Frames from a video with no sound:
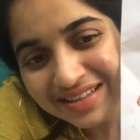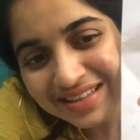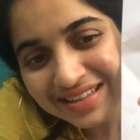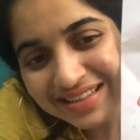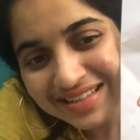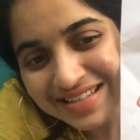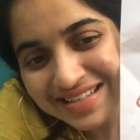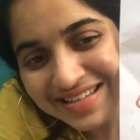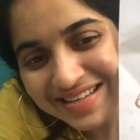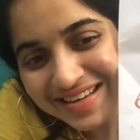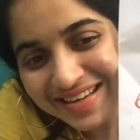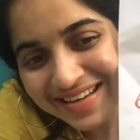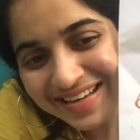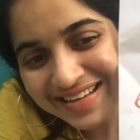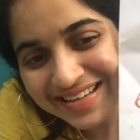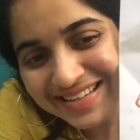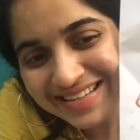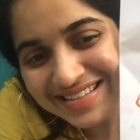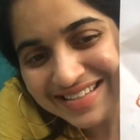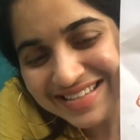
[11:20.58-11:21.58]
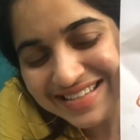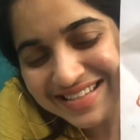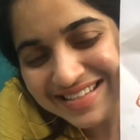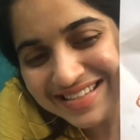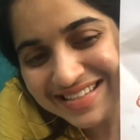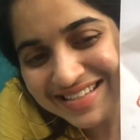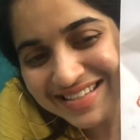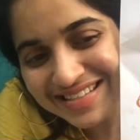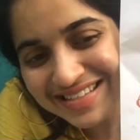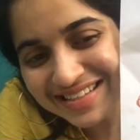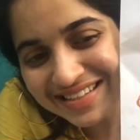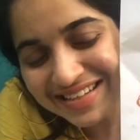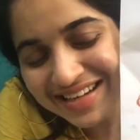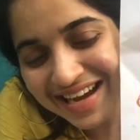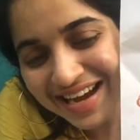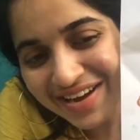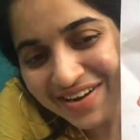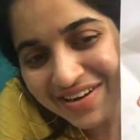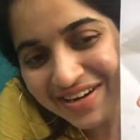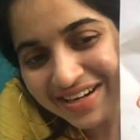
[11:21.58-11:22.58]
Yes, this is the
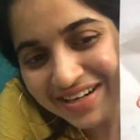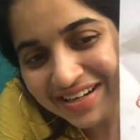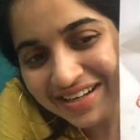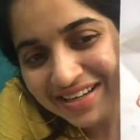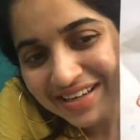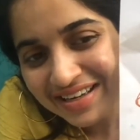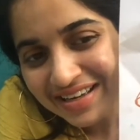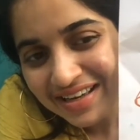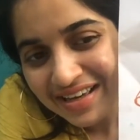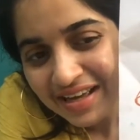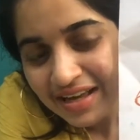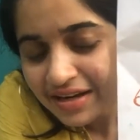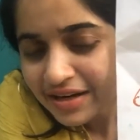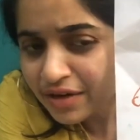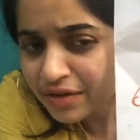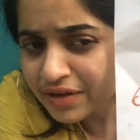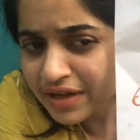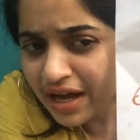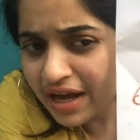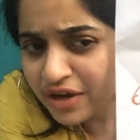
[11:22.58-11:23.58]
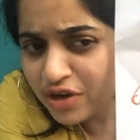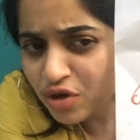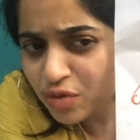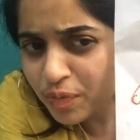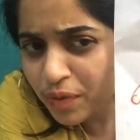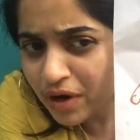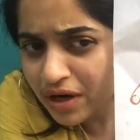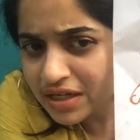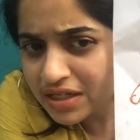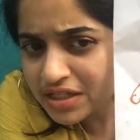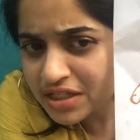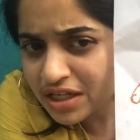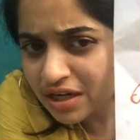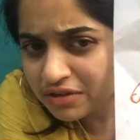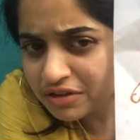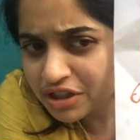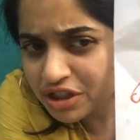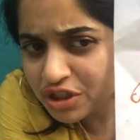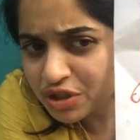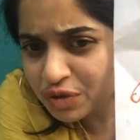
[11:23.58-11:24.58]
carrot. Now, can you point out
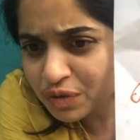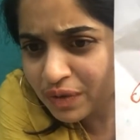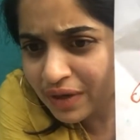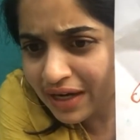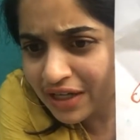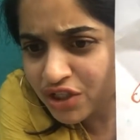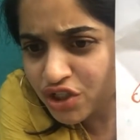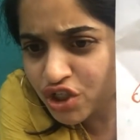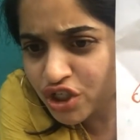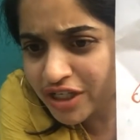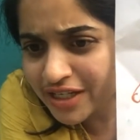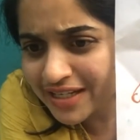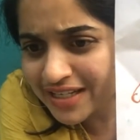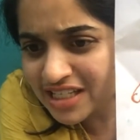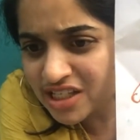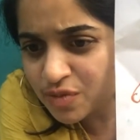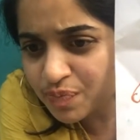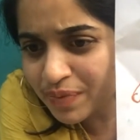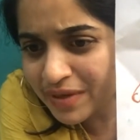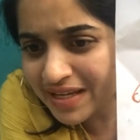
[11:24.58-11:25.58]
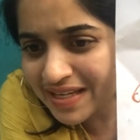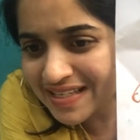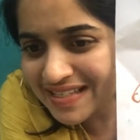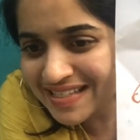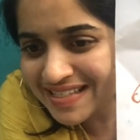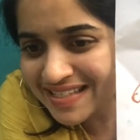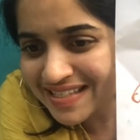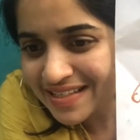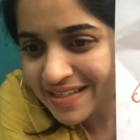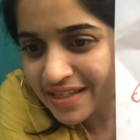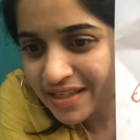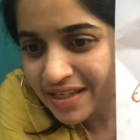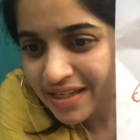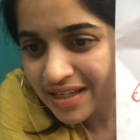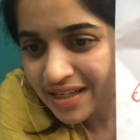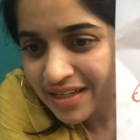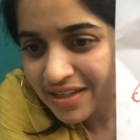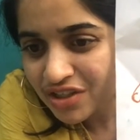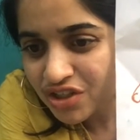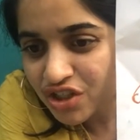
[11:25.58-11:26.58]
to a cheese piece?
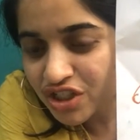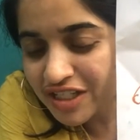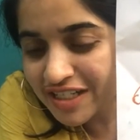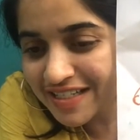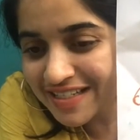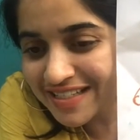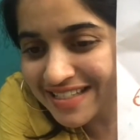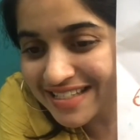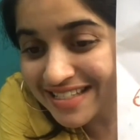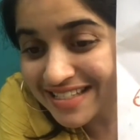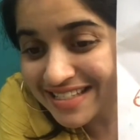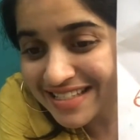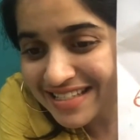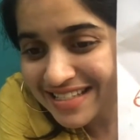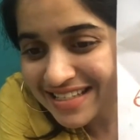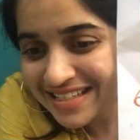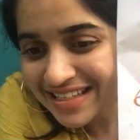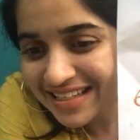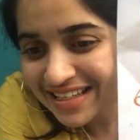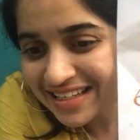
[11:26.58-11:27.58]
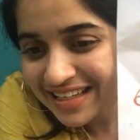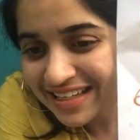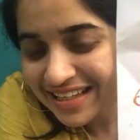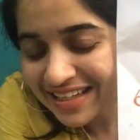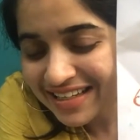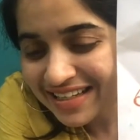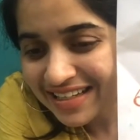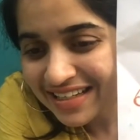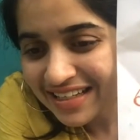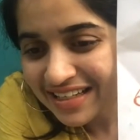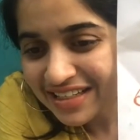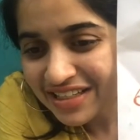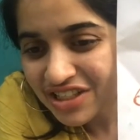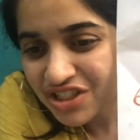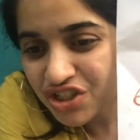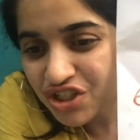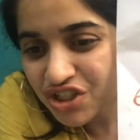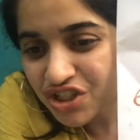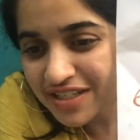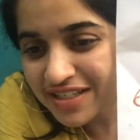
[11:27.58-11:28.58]
Cheese.
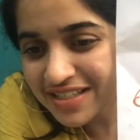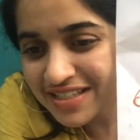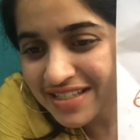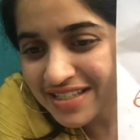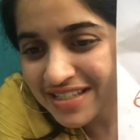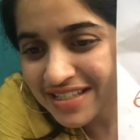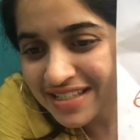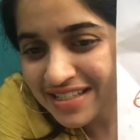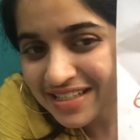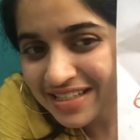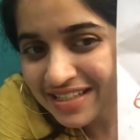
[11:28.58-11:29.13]
Cheese.